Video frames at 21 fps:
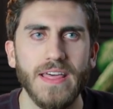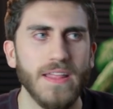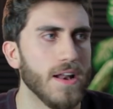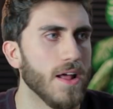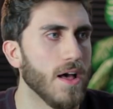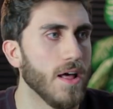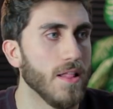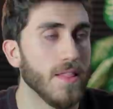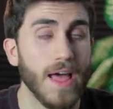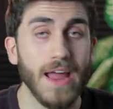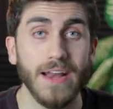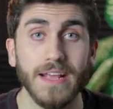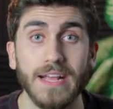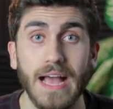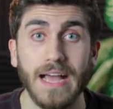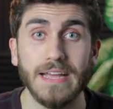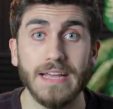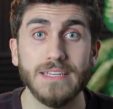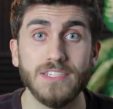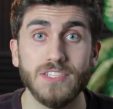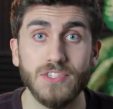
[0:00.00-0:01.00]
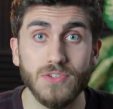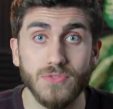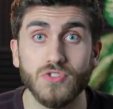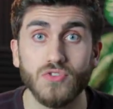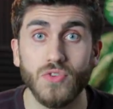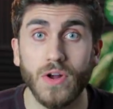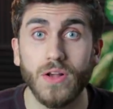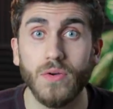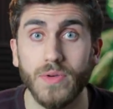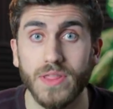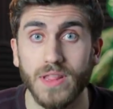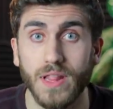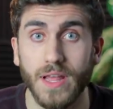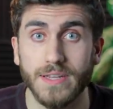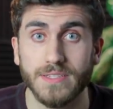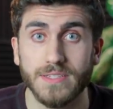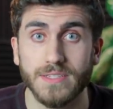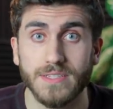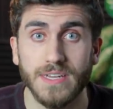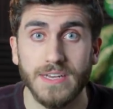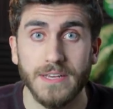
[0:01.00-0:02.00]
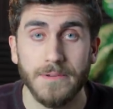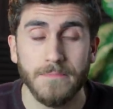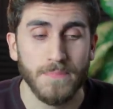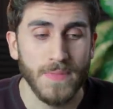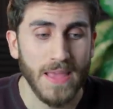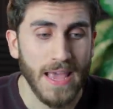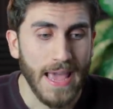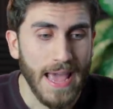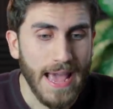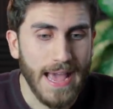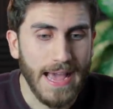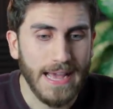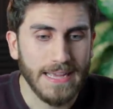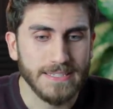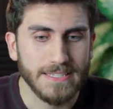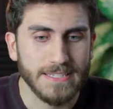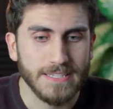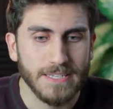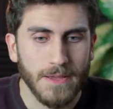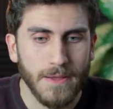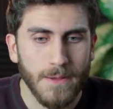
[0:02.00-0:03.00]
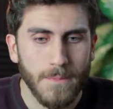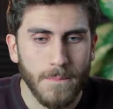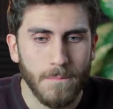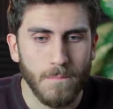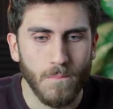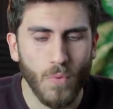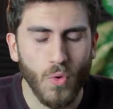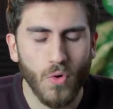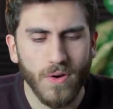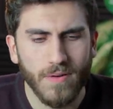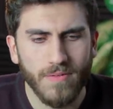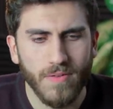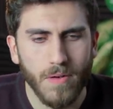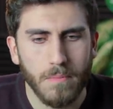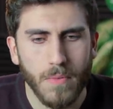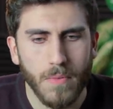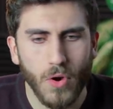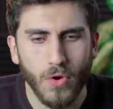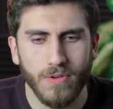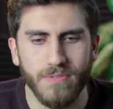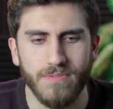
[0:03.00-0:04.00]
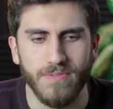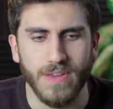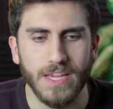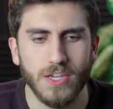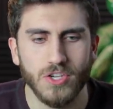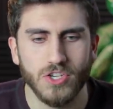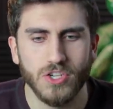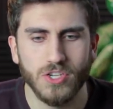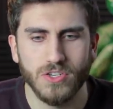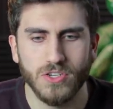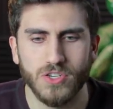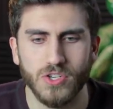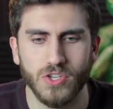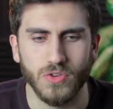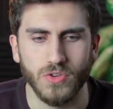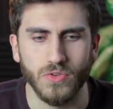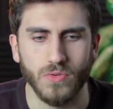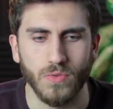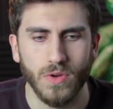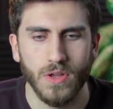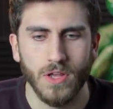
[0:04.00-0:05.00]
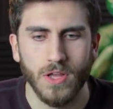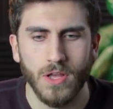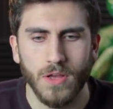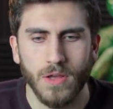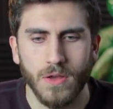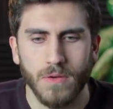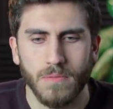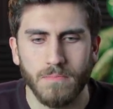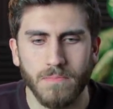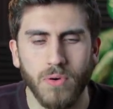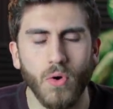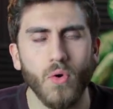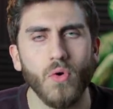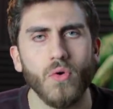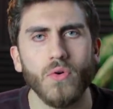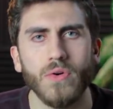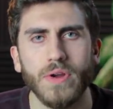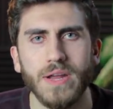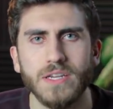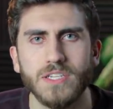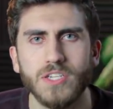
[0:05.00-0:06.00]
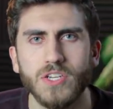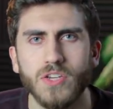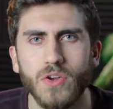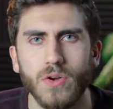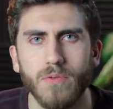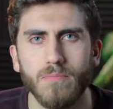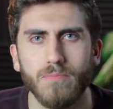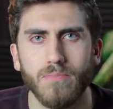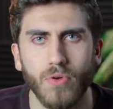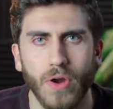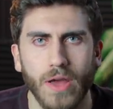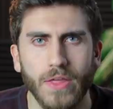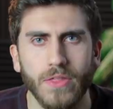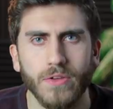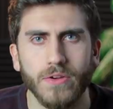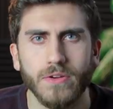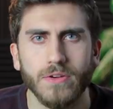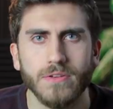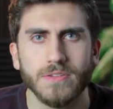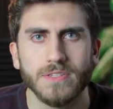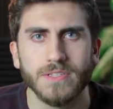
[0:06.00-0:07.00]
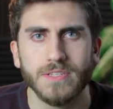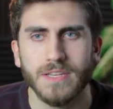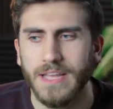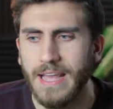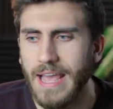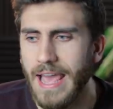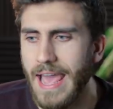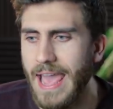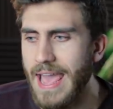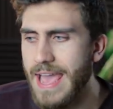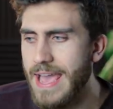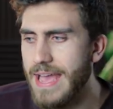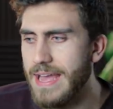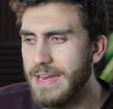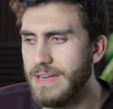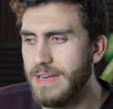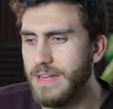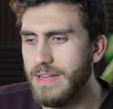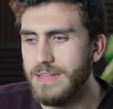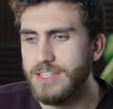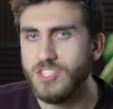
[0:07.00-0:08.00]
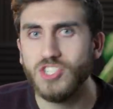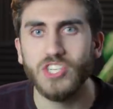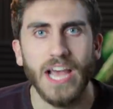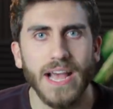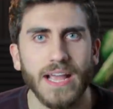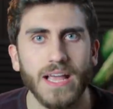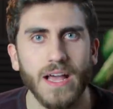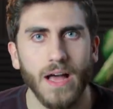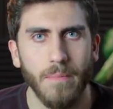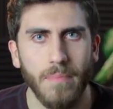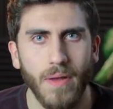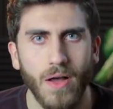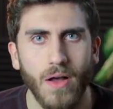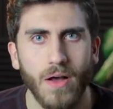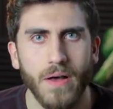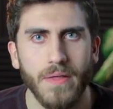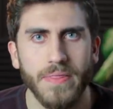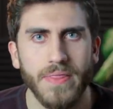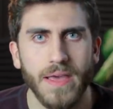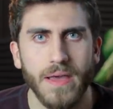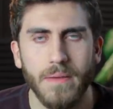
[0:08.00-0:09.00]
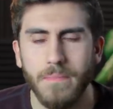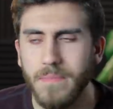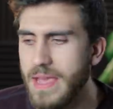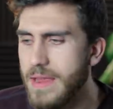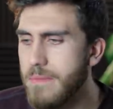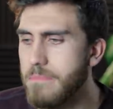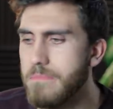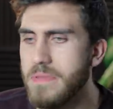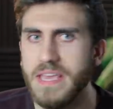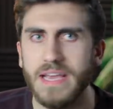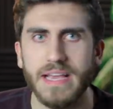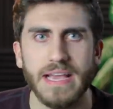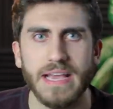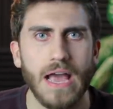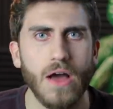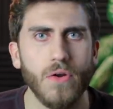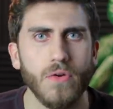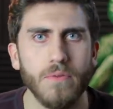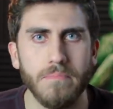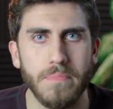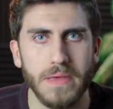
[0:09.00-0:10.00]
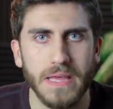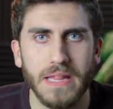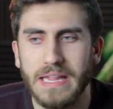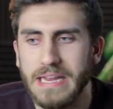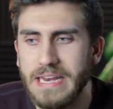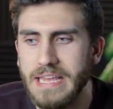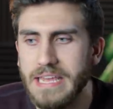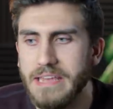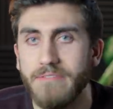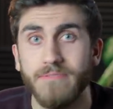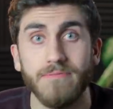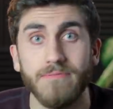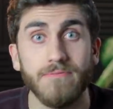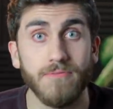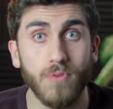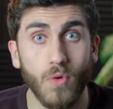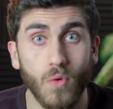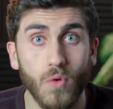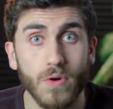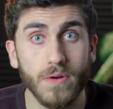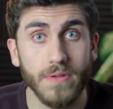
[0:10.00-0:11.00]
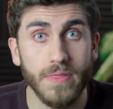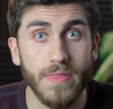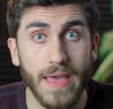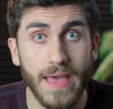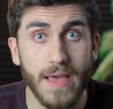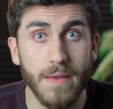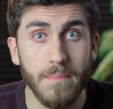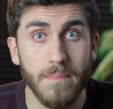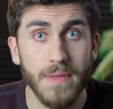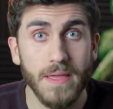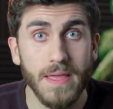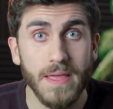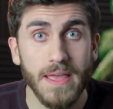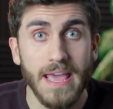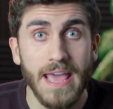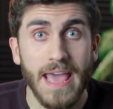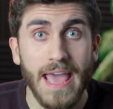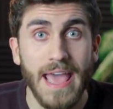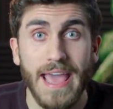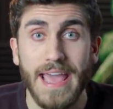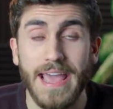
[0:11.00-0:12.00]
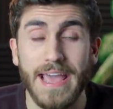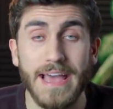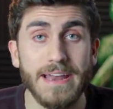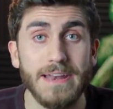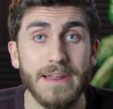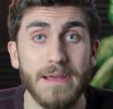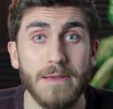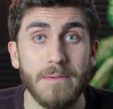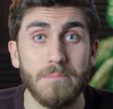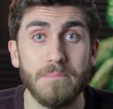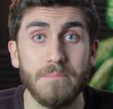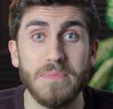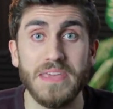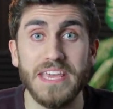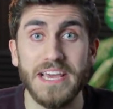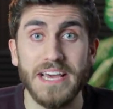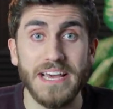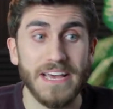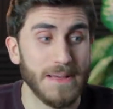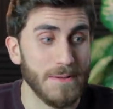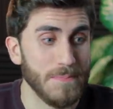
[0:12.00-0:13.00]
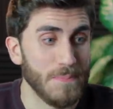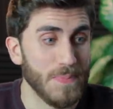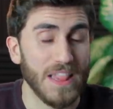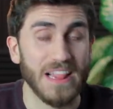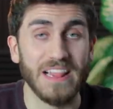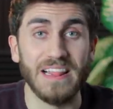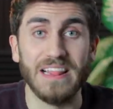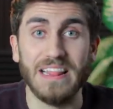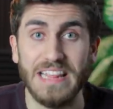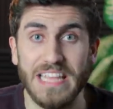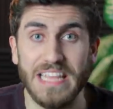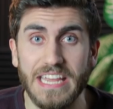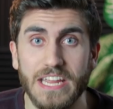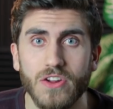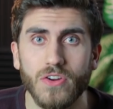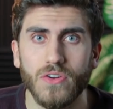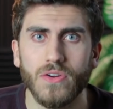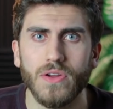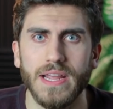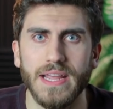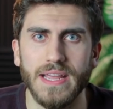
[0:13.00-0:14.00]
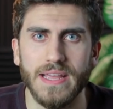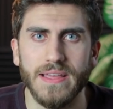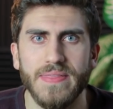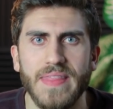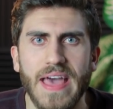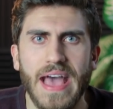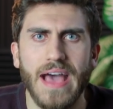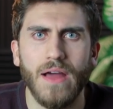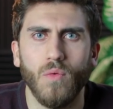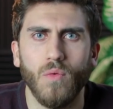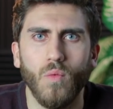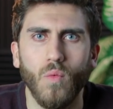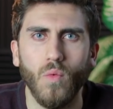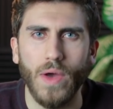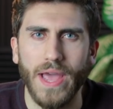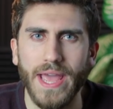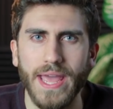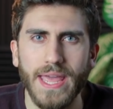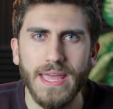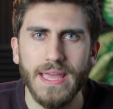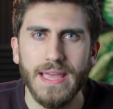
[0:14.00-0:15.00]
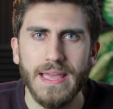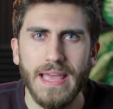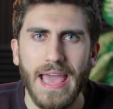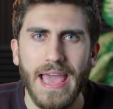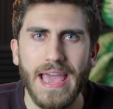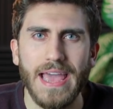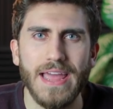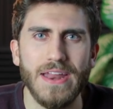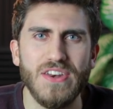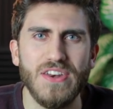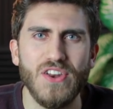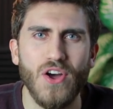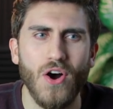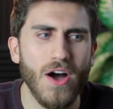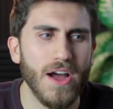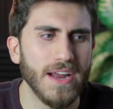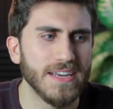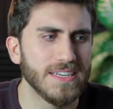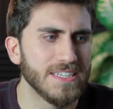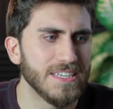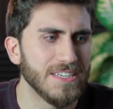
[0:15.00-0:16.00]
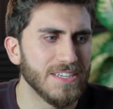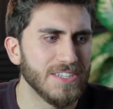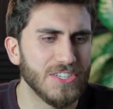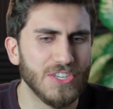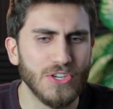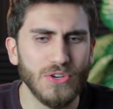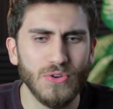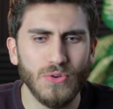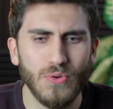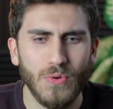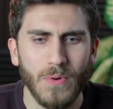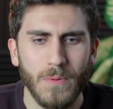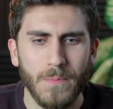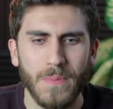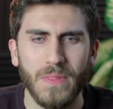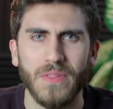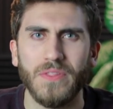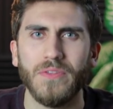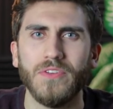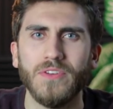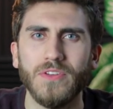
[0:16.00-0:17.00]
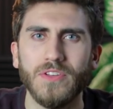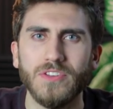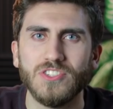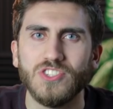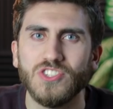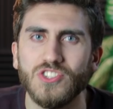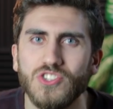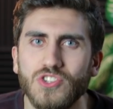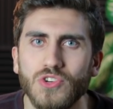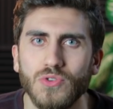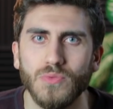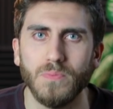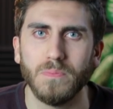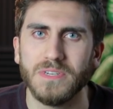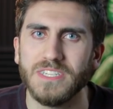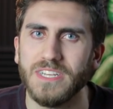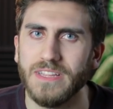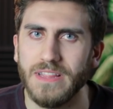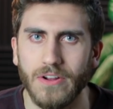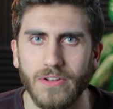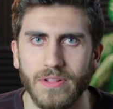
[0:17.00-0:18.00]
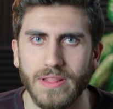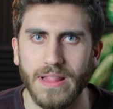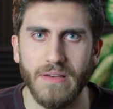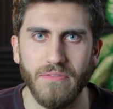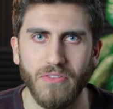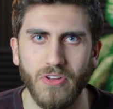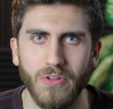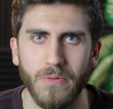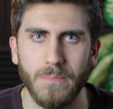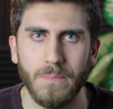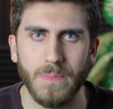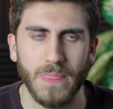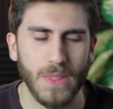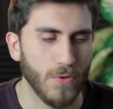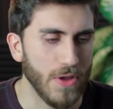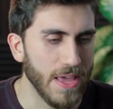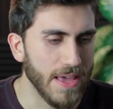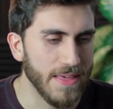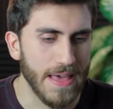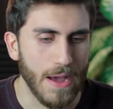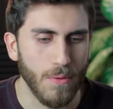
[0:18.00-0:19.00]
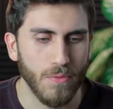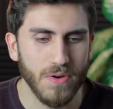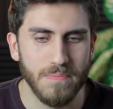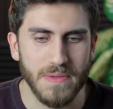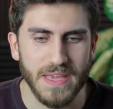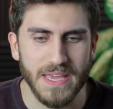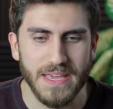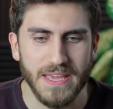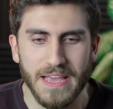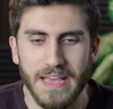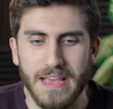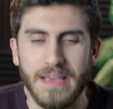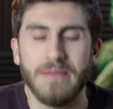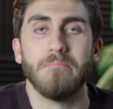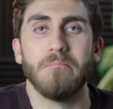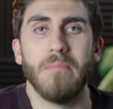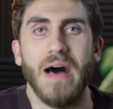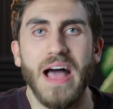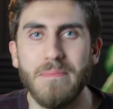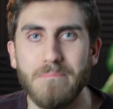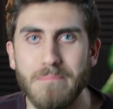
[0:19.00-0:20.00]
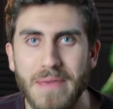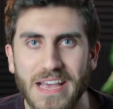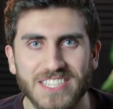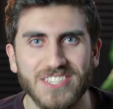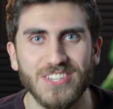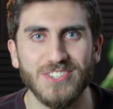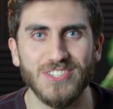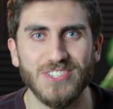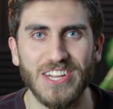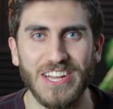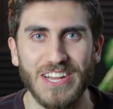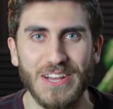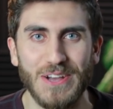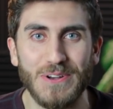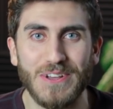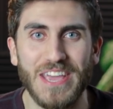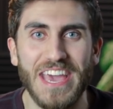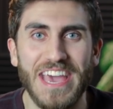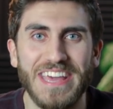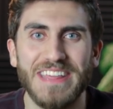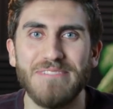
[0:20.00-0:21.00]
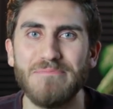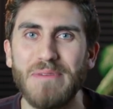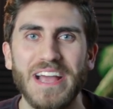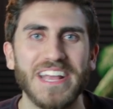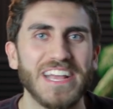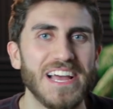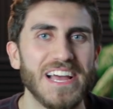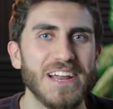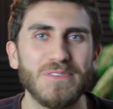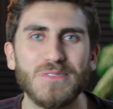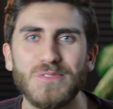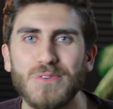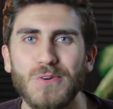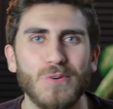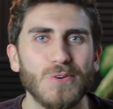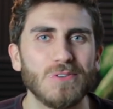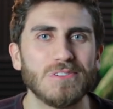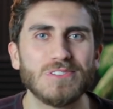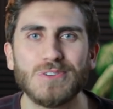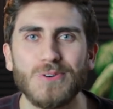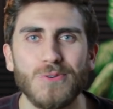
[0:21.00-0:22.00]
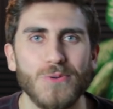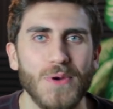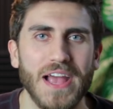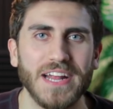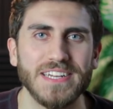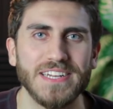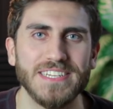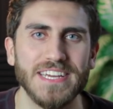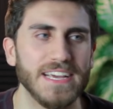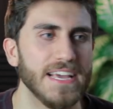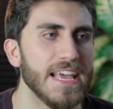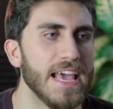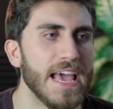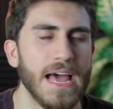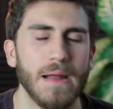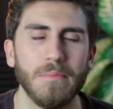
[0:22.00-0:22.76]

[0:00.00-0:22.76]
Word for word: that a lot of guys do struggle with lust as more of a motivation to pour into your brothers and check up on them and be accountability for them and be a leader in that way and not to stoop to their level. Okay, that would be my messaging, okay, my kind of course correcting.